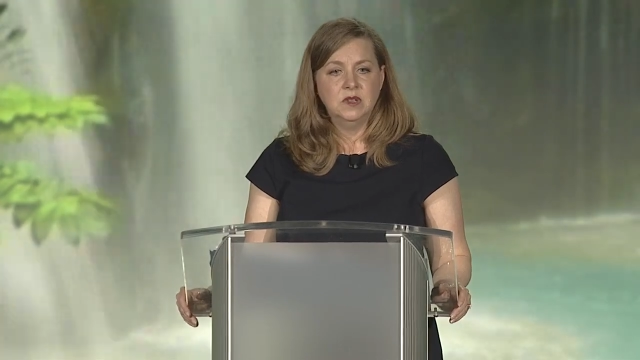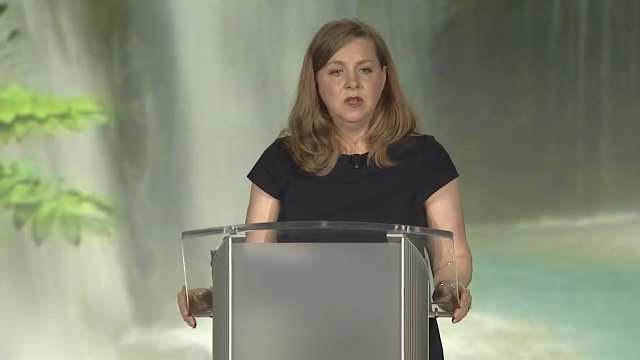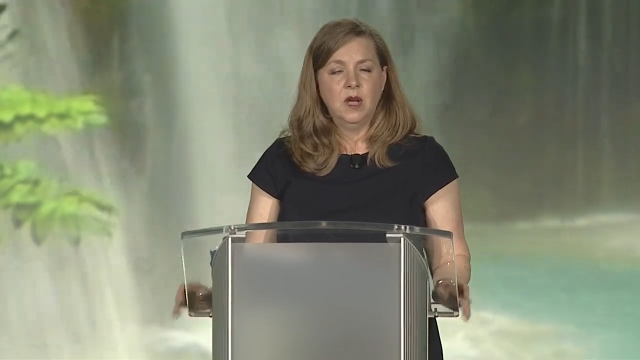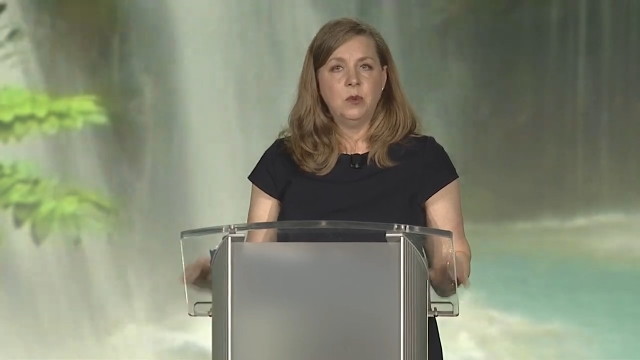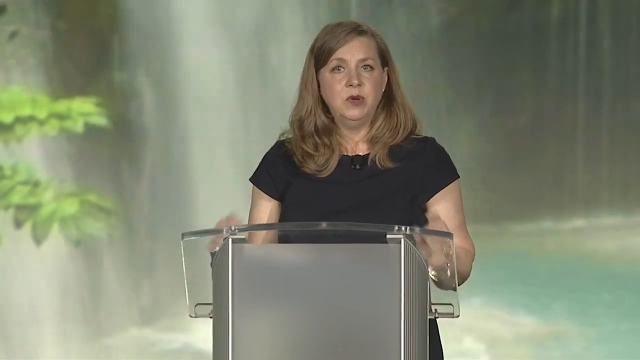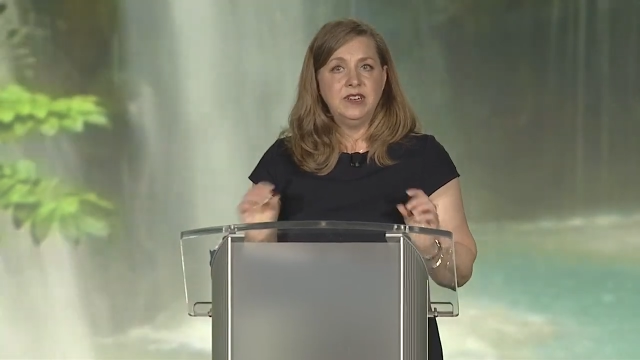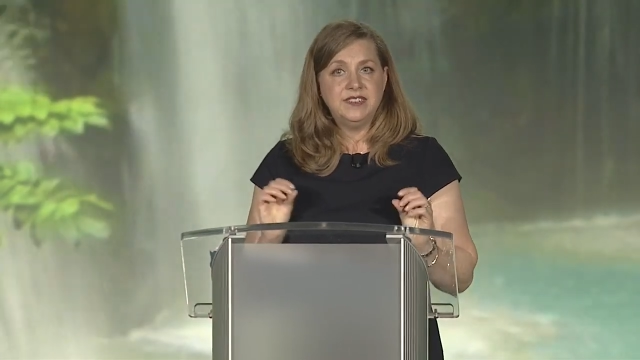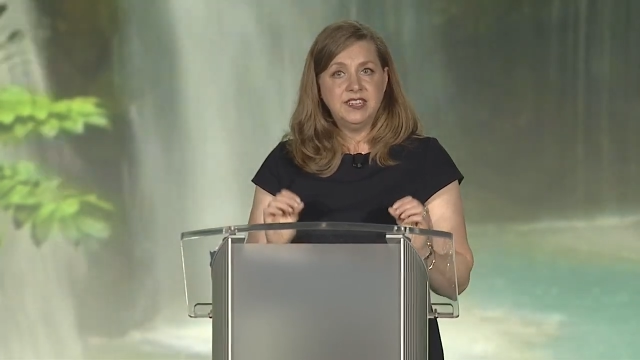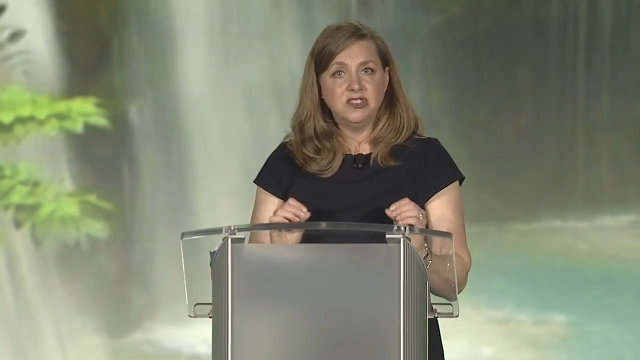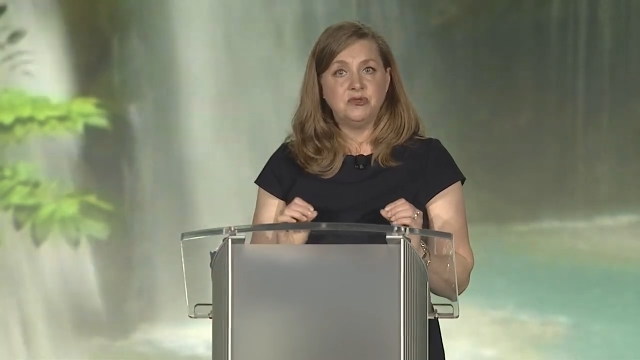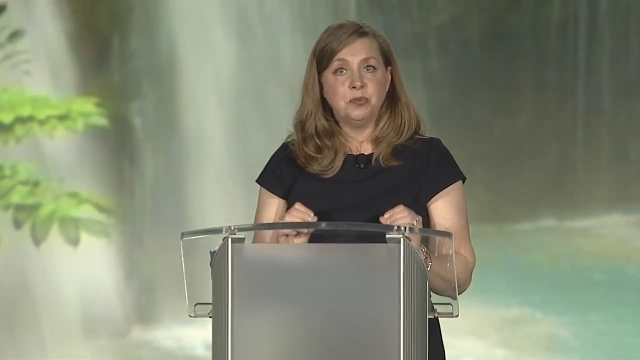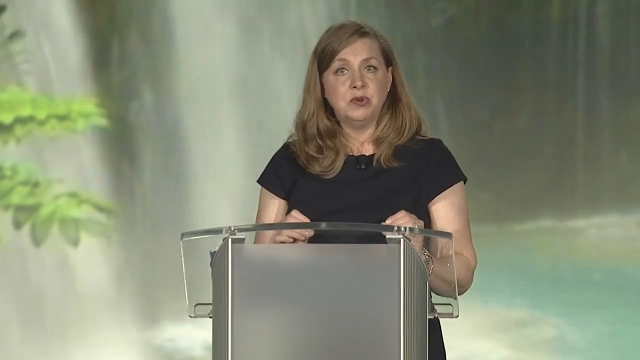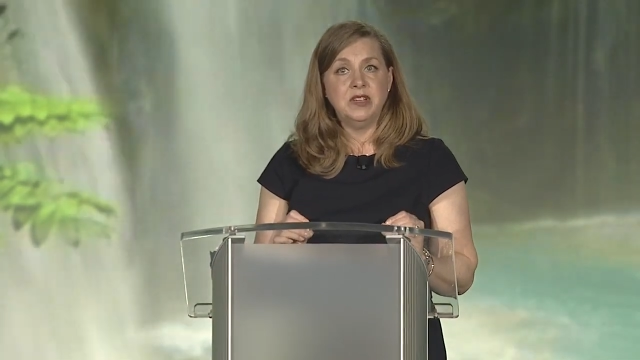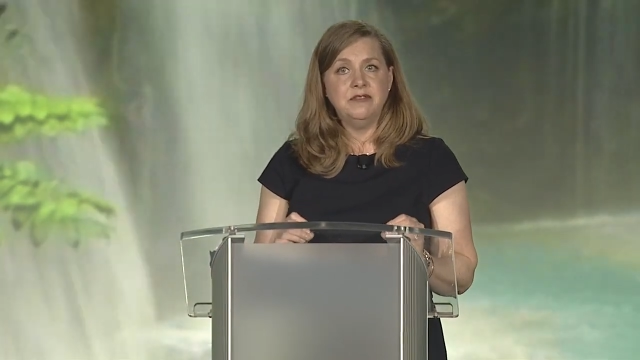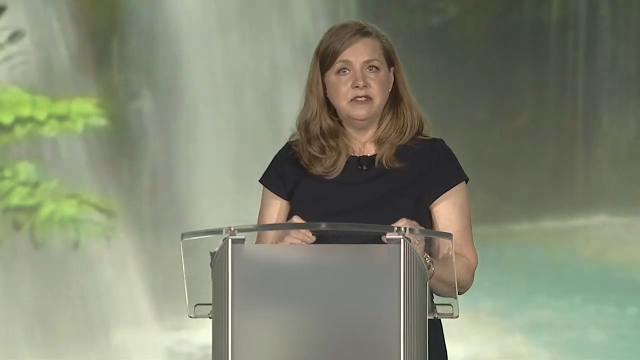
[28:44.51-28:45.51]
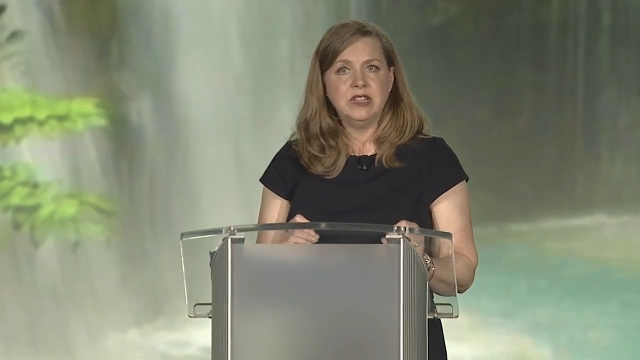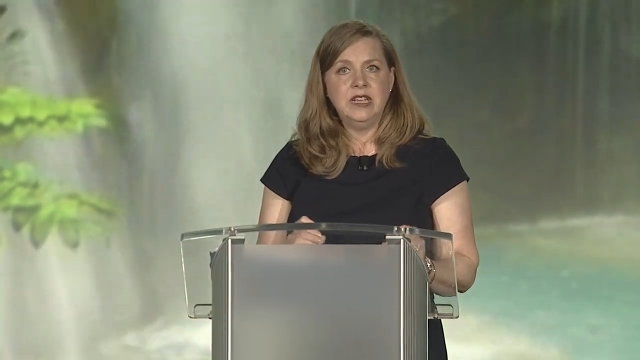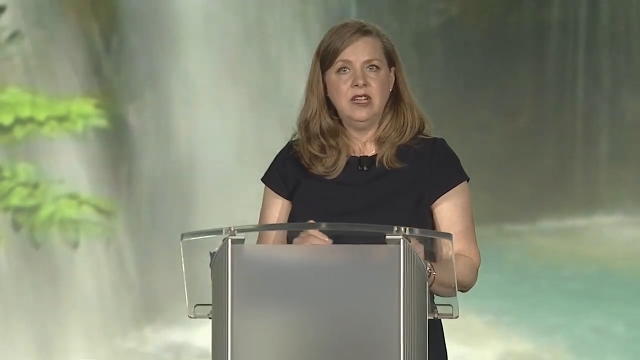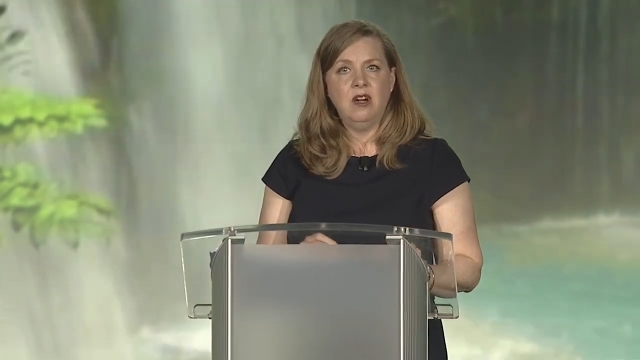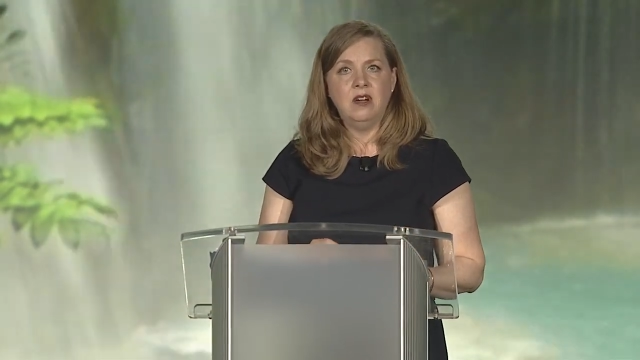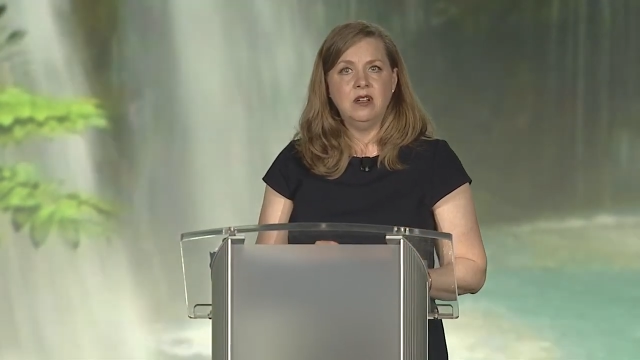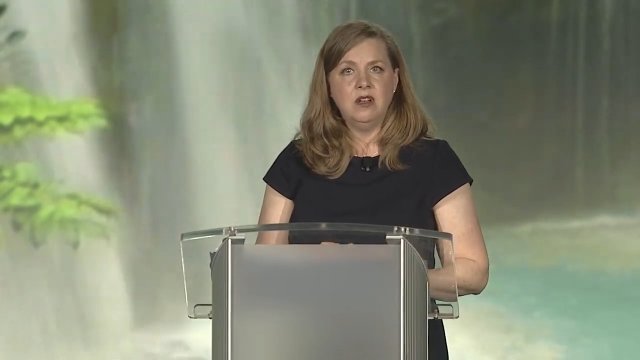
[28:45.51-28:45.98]
I want to touch briefly
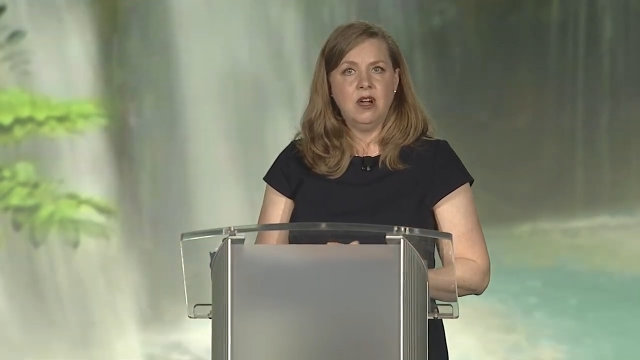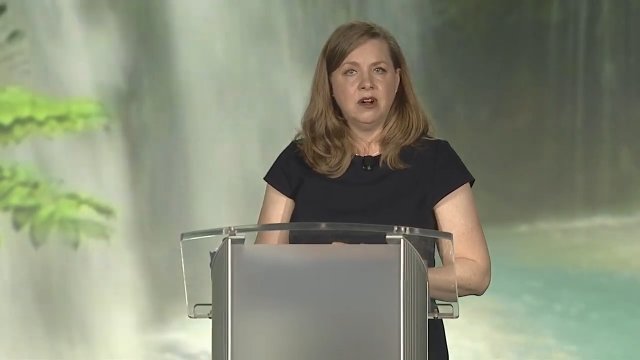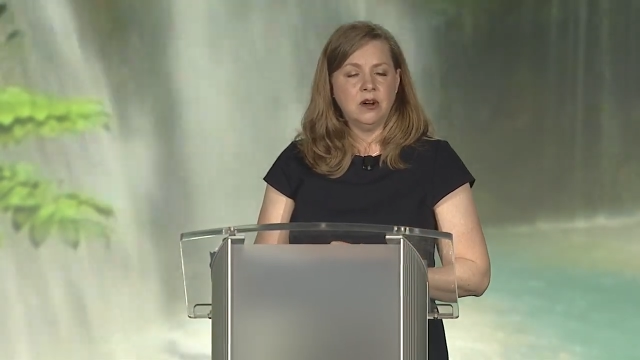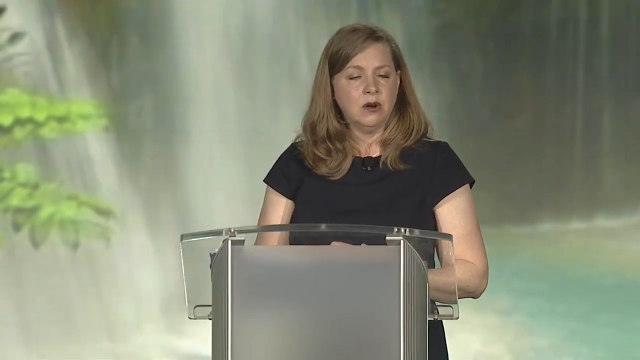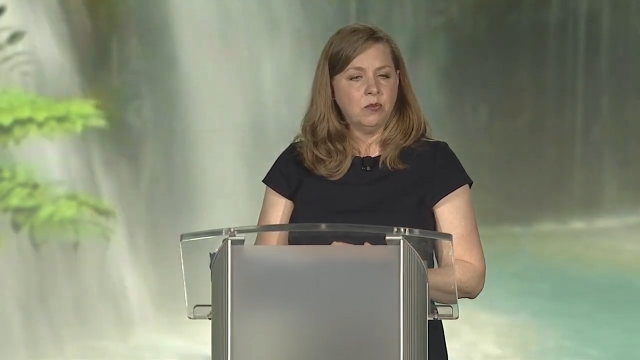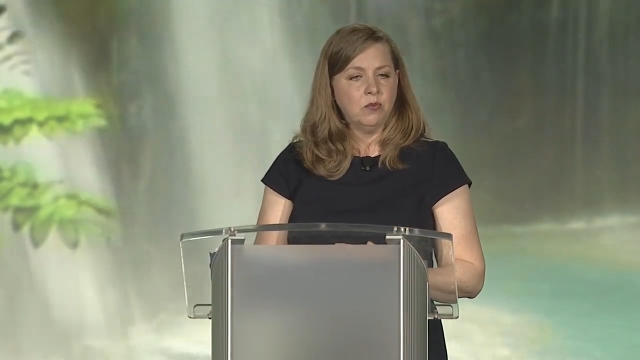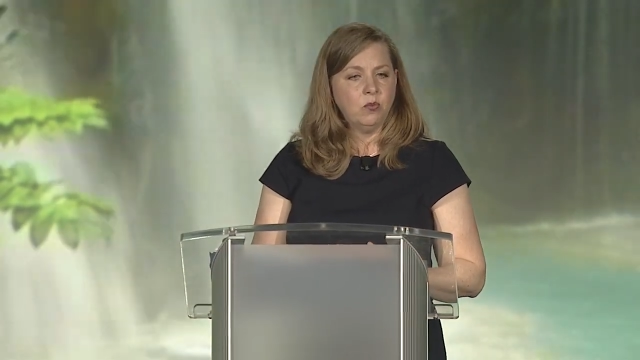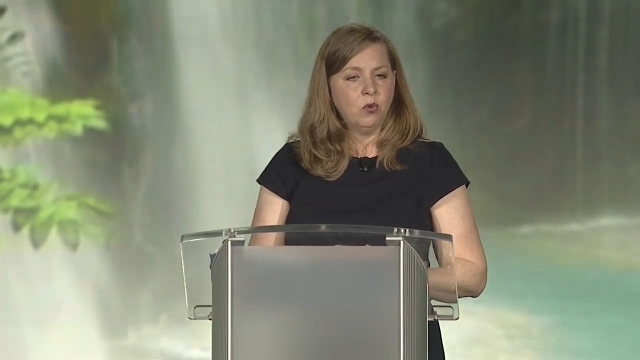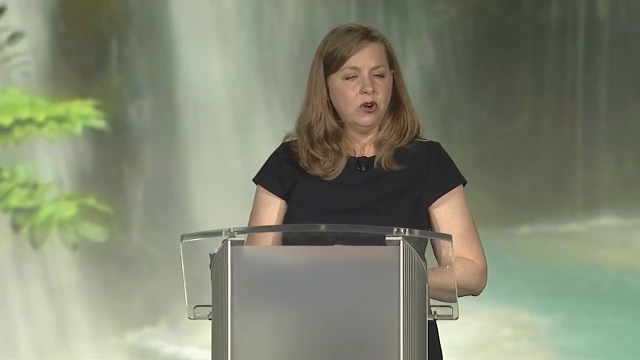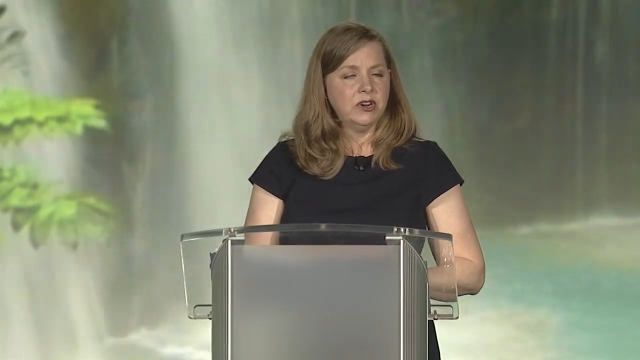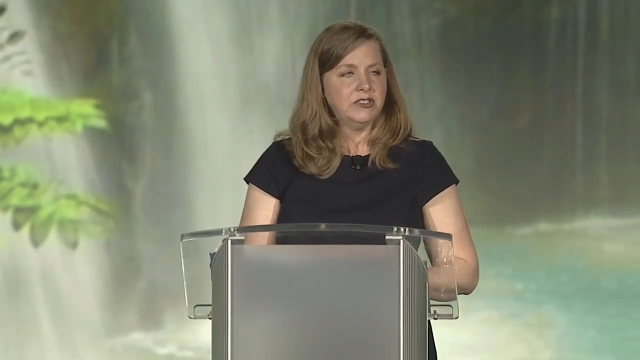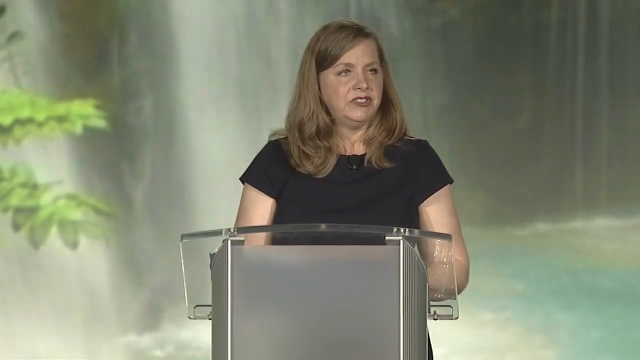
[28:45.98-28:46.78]
on our work